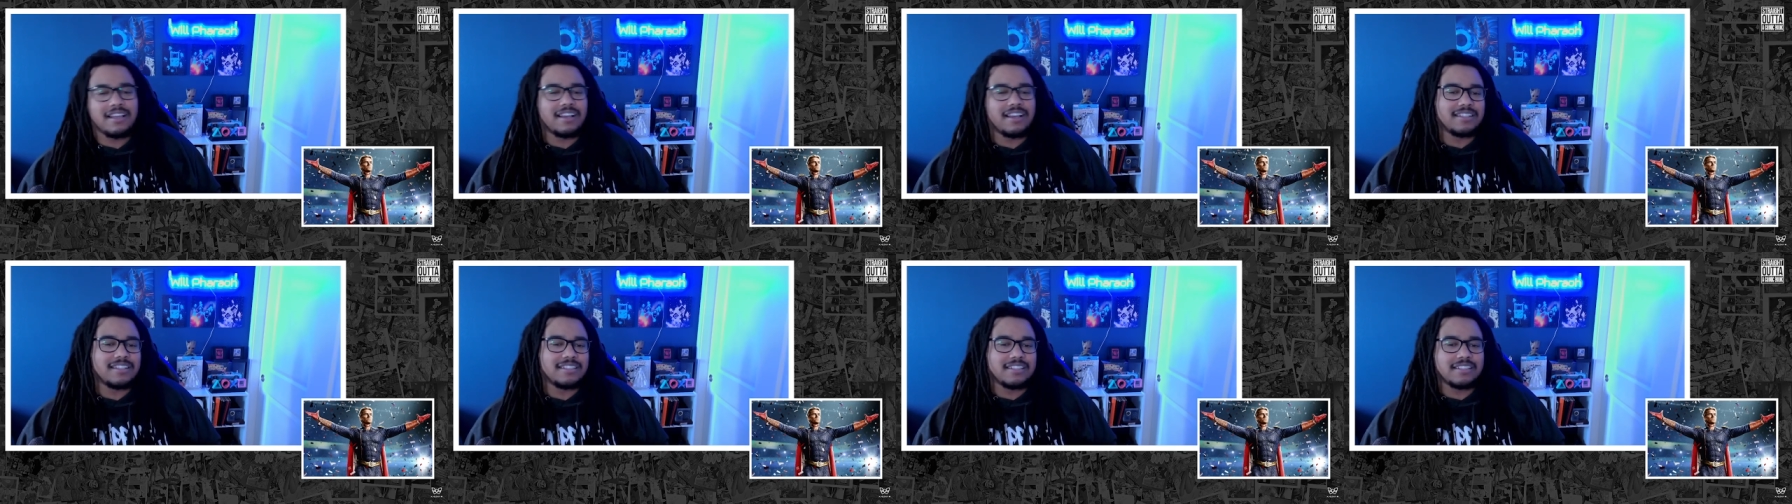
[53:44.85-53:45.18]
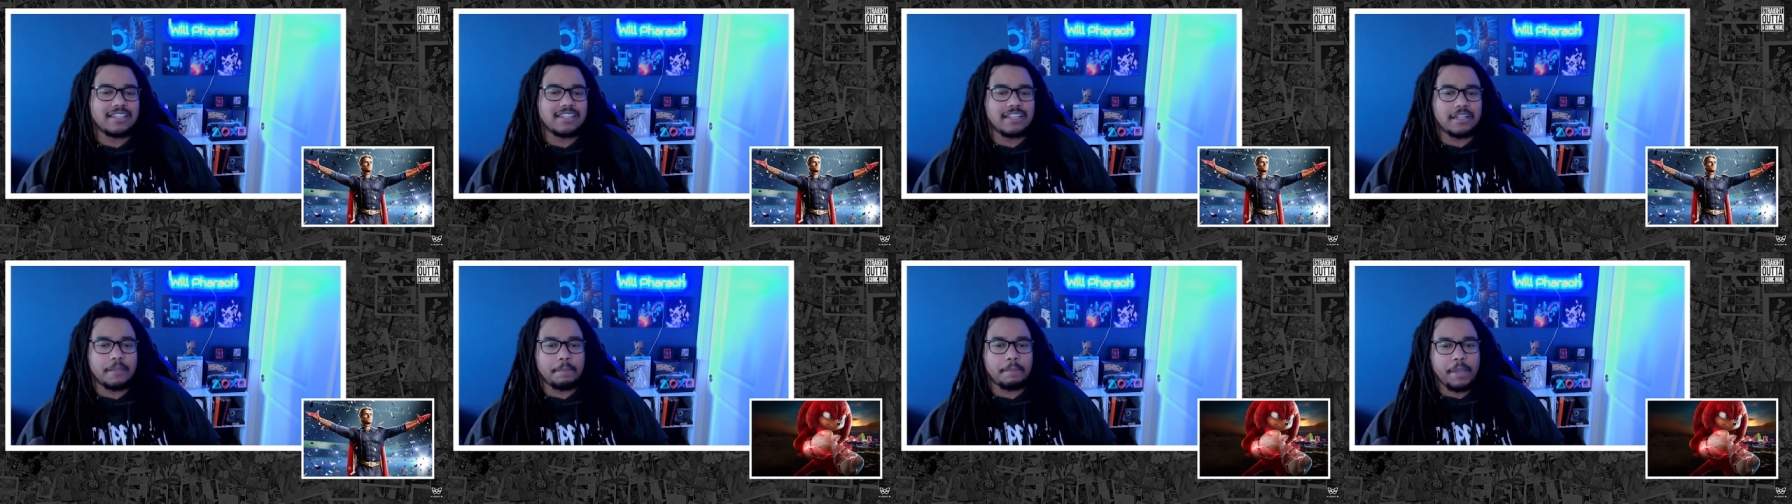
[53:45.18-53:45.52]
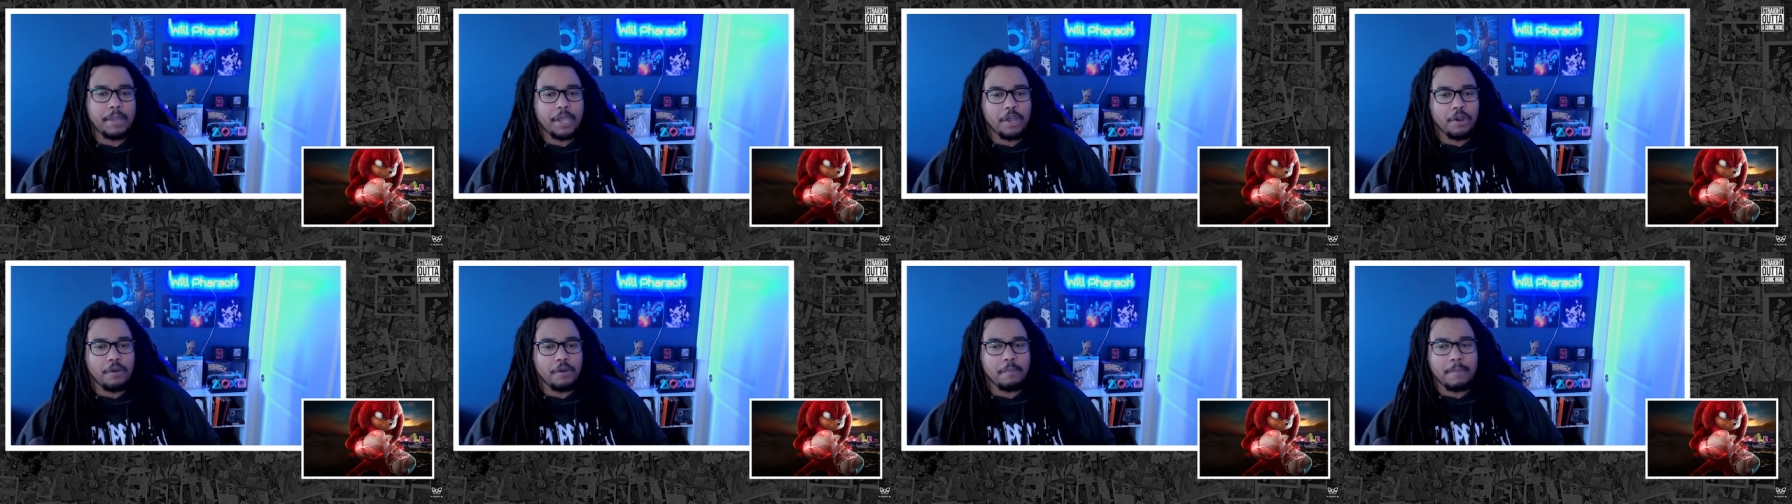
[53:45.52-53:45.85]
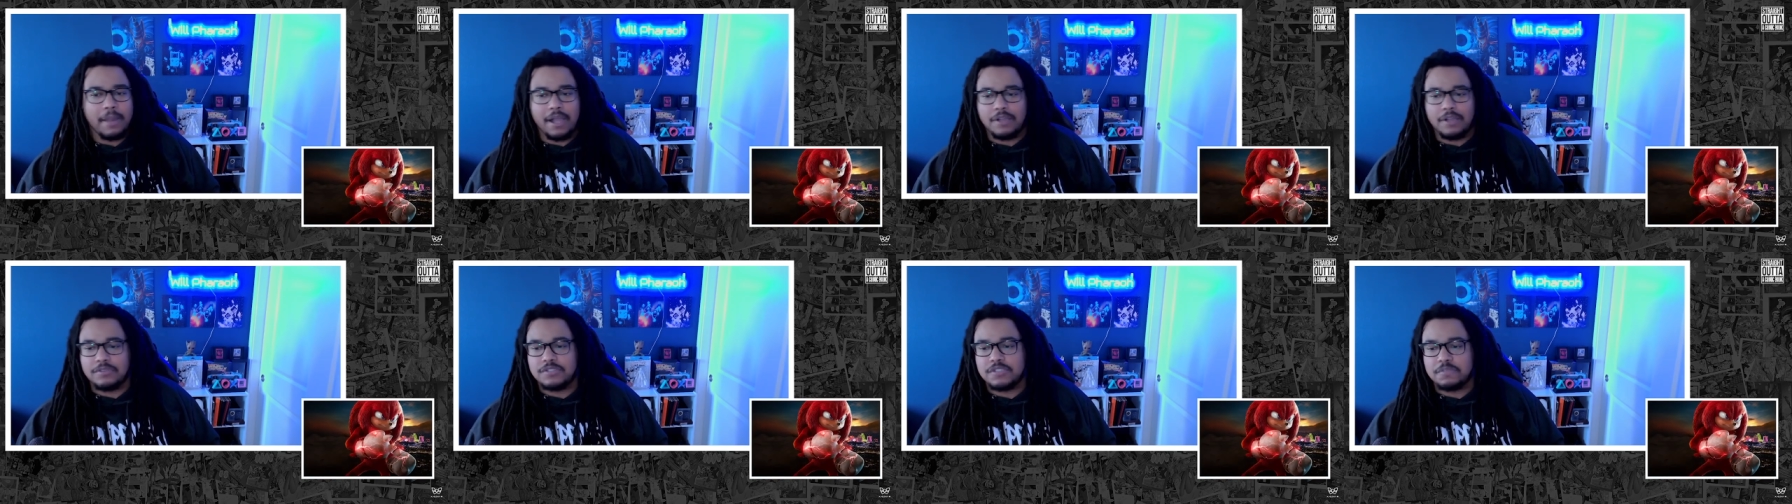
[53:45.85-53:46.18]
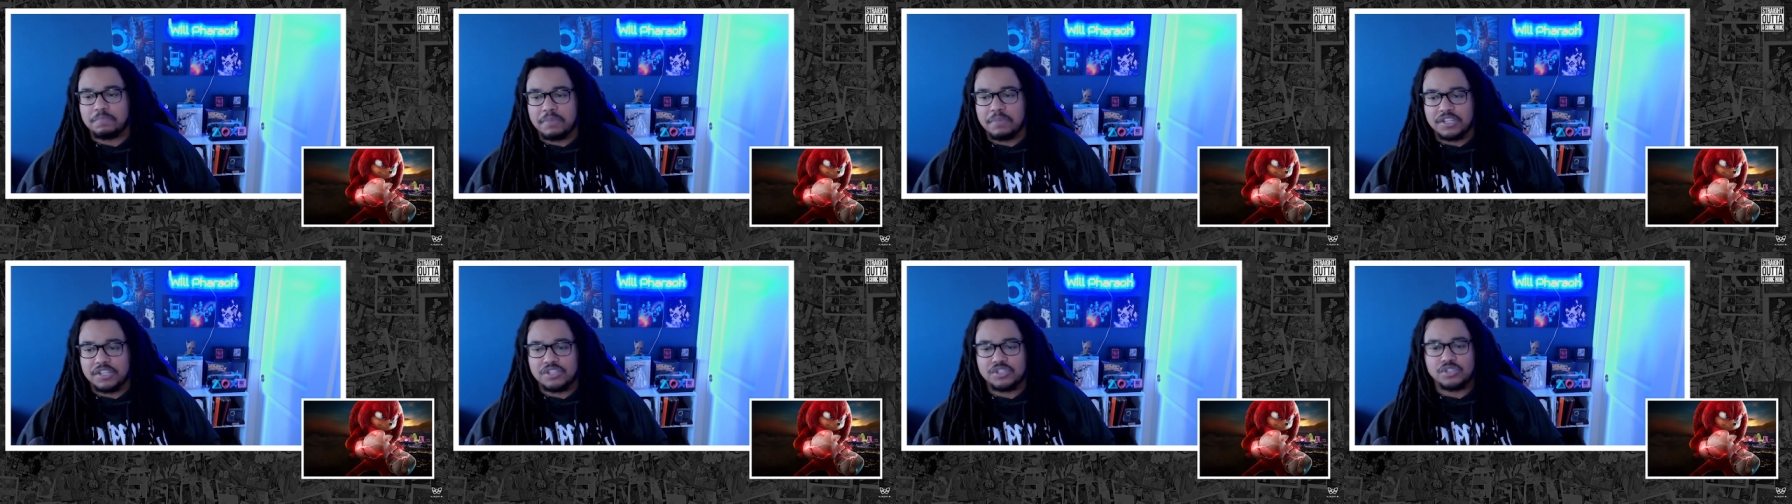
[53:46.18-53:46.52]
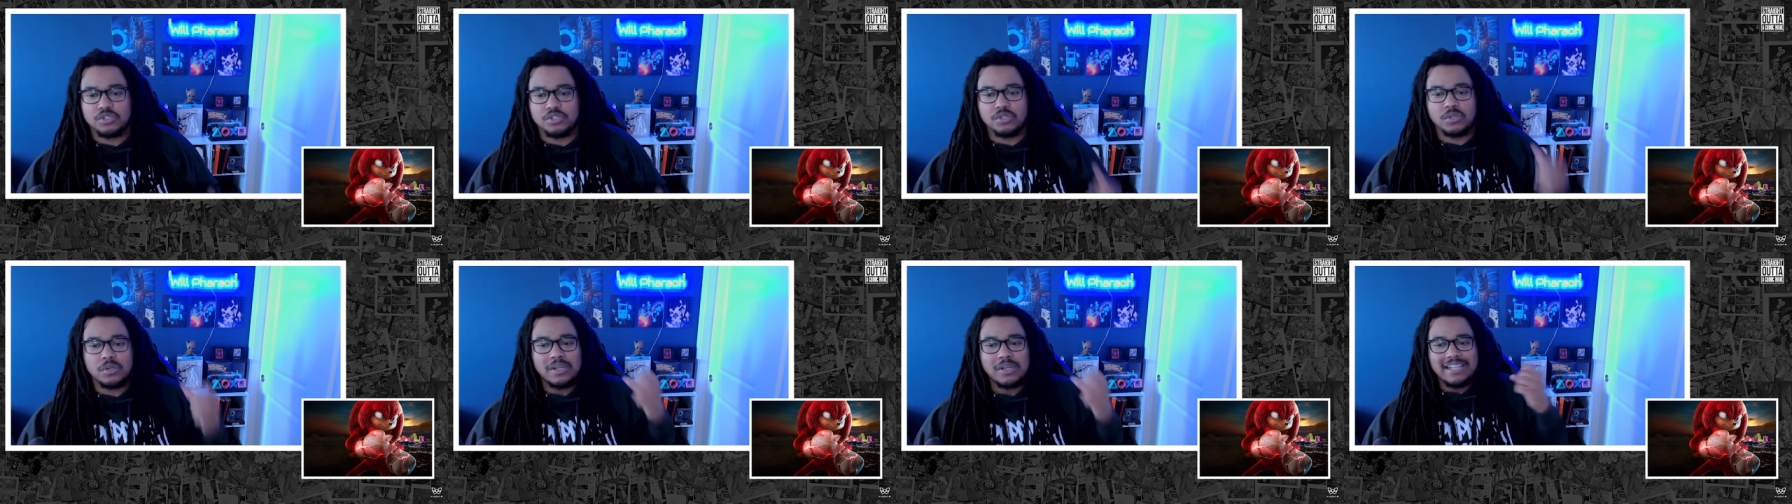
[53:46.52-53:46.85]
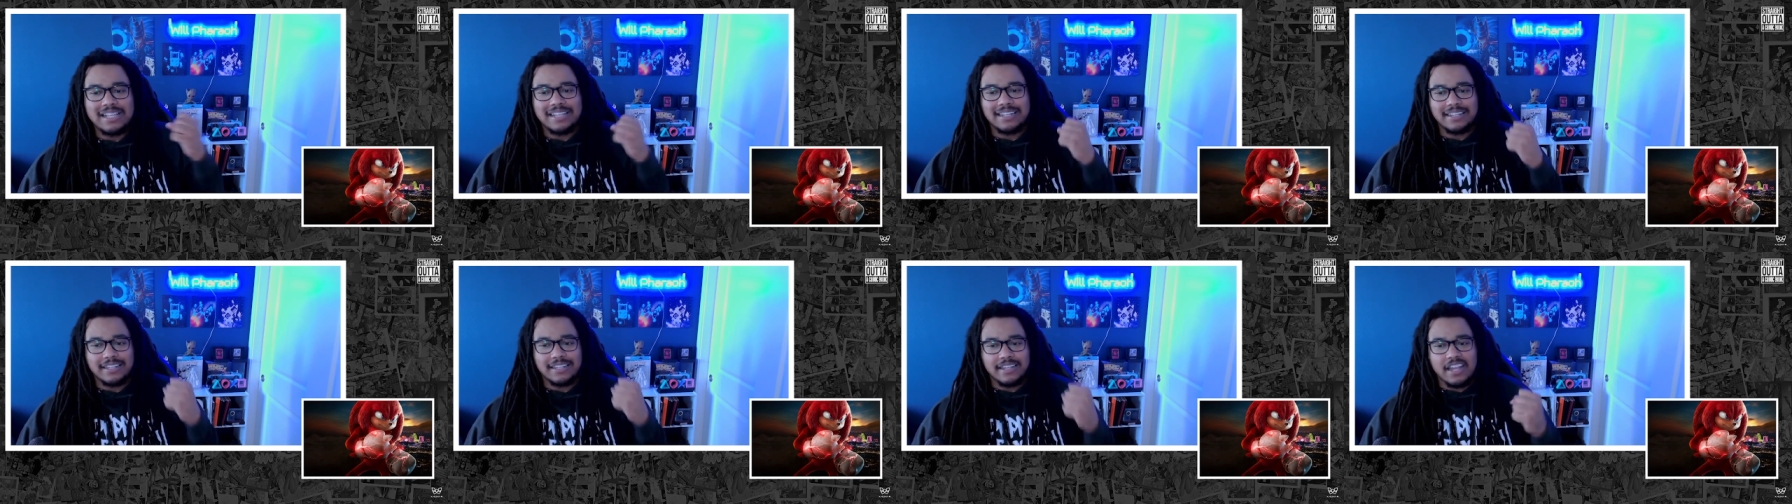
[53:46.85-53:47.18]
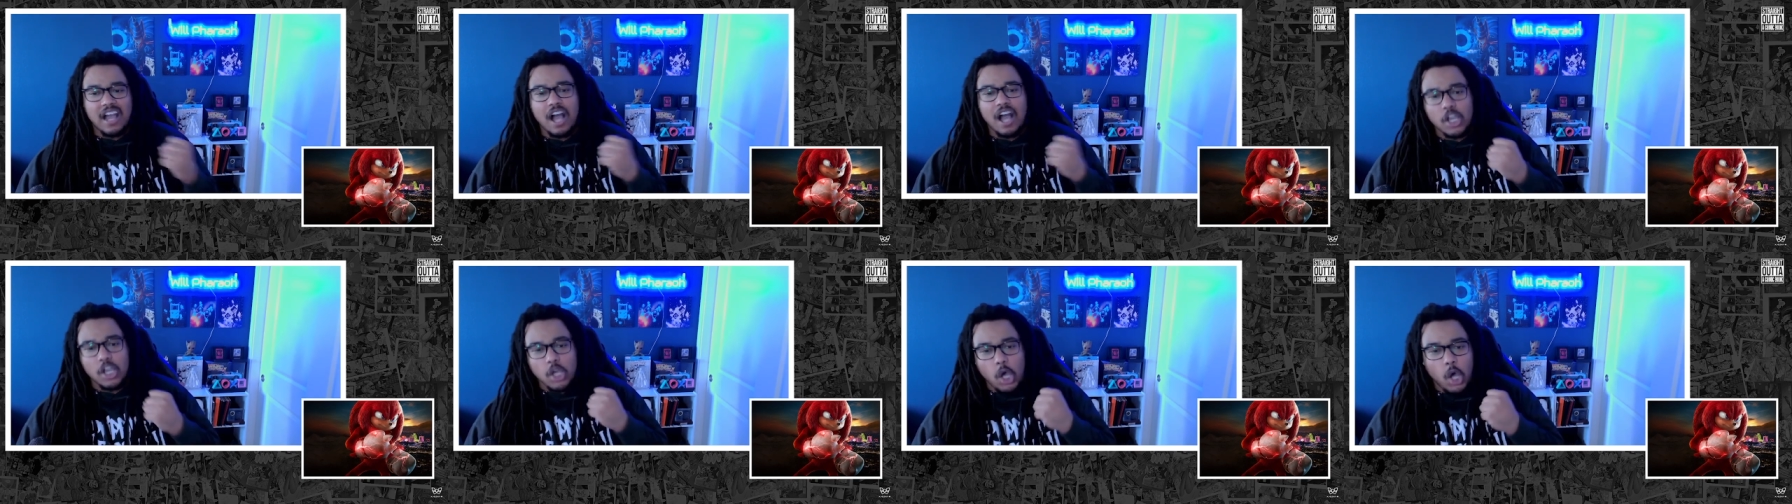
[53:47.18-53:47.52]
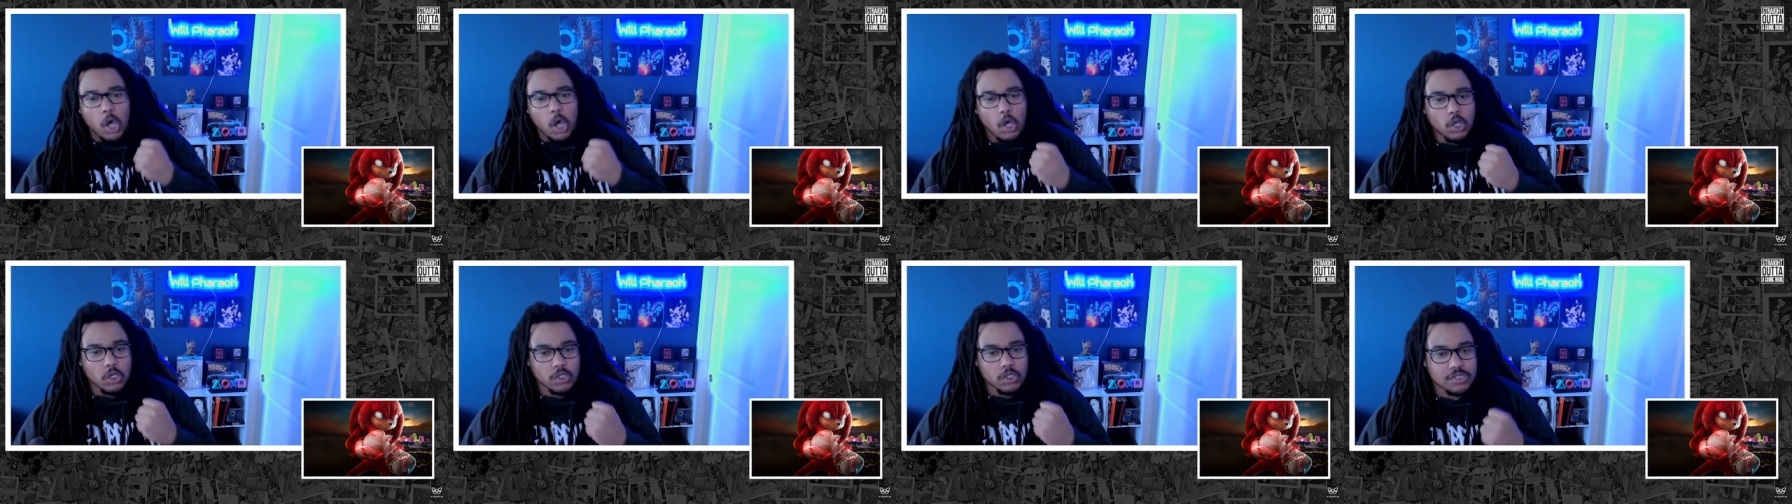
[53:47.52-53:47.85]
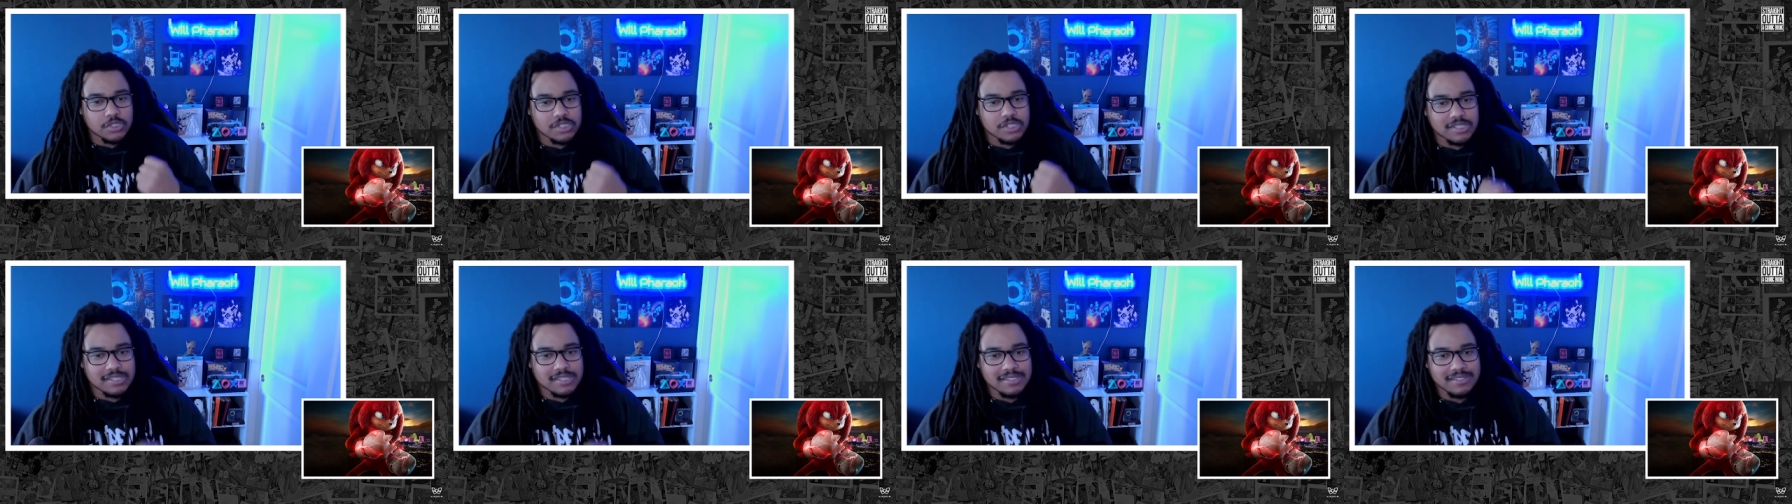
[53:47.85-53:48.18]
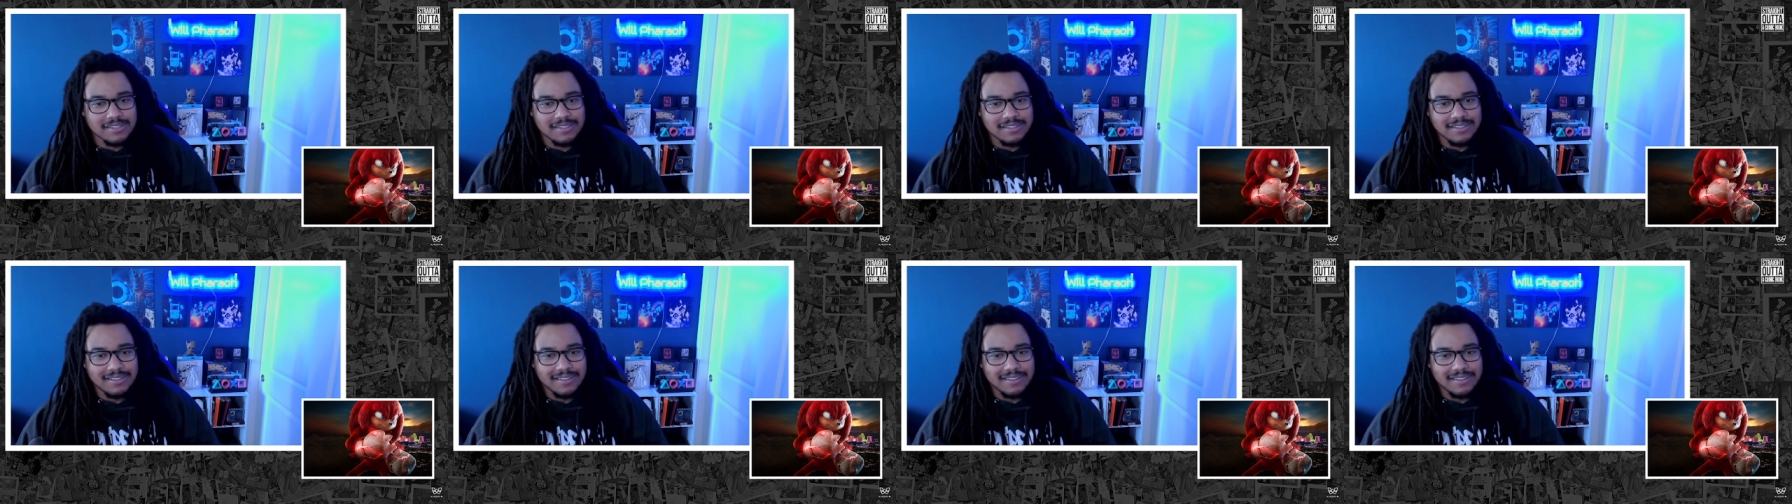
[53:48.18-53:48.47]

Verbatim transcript: other than the Paramount special Knuckles.